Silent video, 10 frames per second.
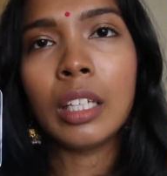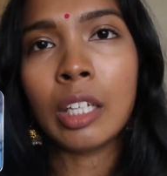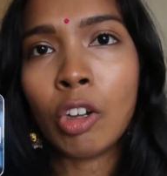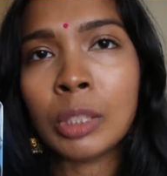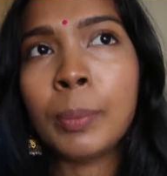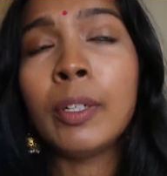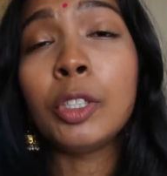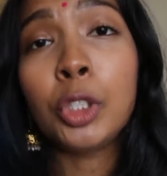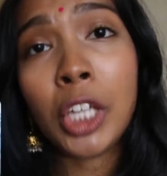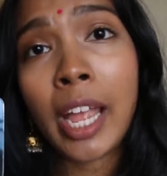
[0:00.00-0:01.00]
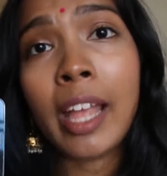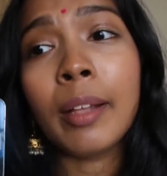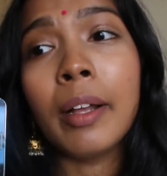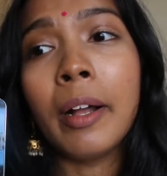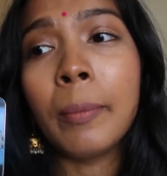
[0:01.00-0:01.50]
the gospel and
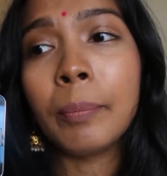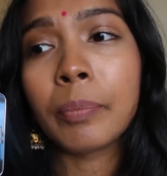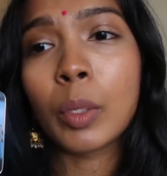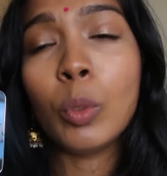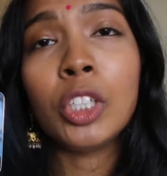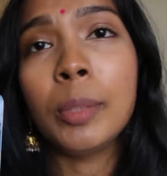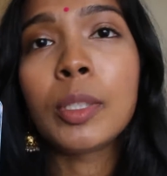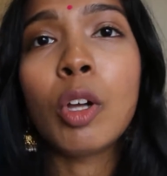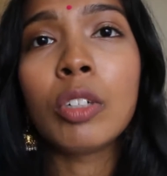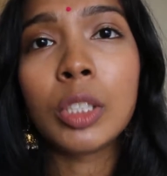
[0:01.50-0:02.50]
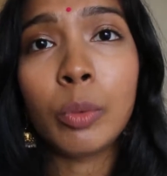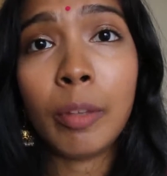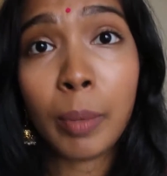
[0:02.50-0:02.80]
share worship songs with